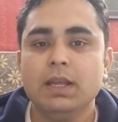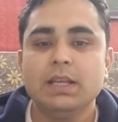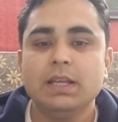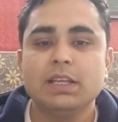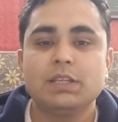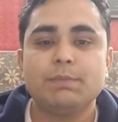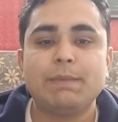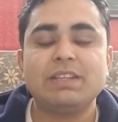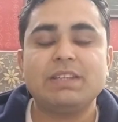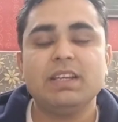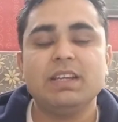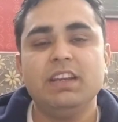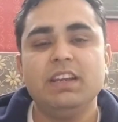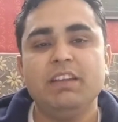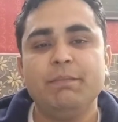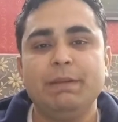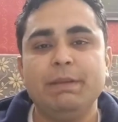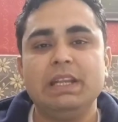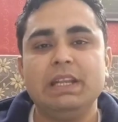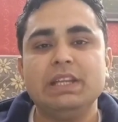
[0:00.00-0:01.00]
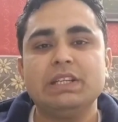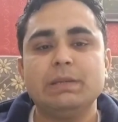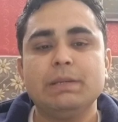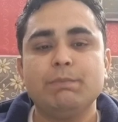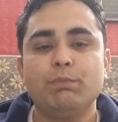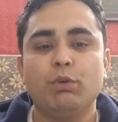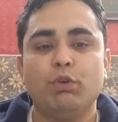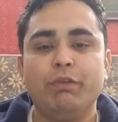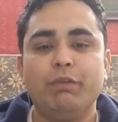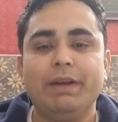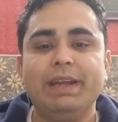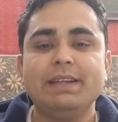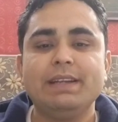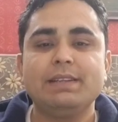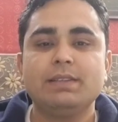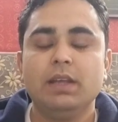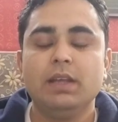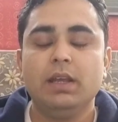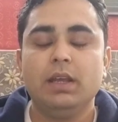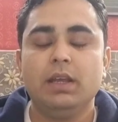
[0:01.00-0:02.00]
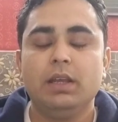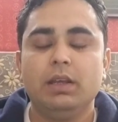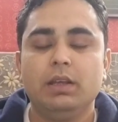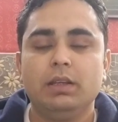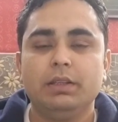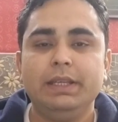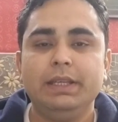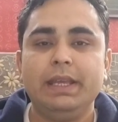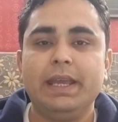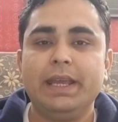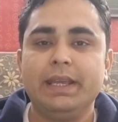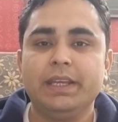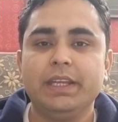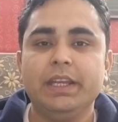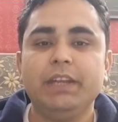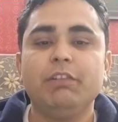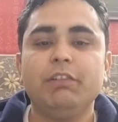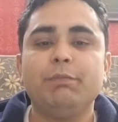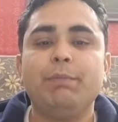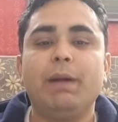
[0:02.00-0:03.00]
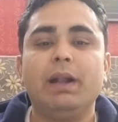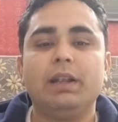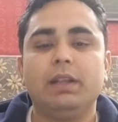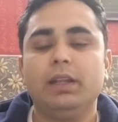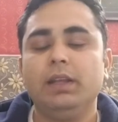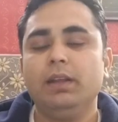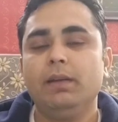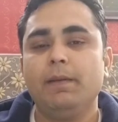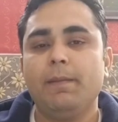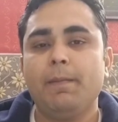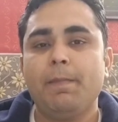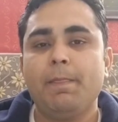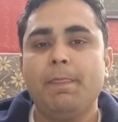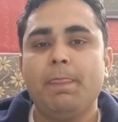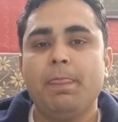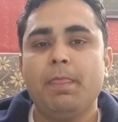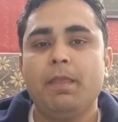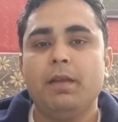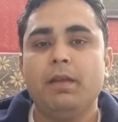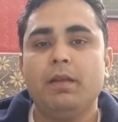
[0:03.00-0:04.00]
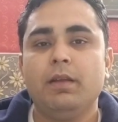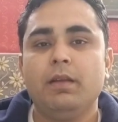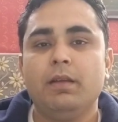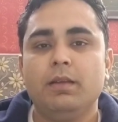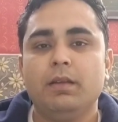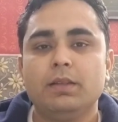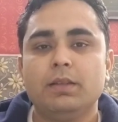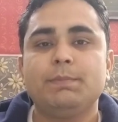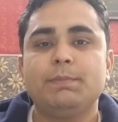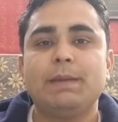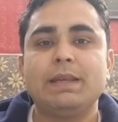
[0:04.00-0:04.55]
Special leave petition provides the aggrieved party a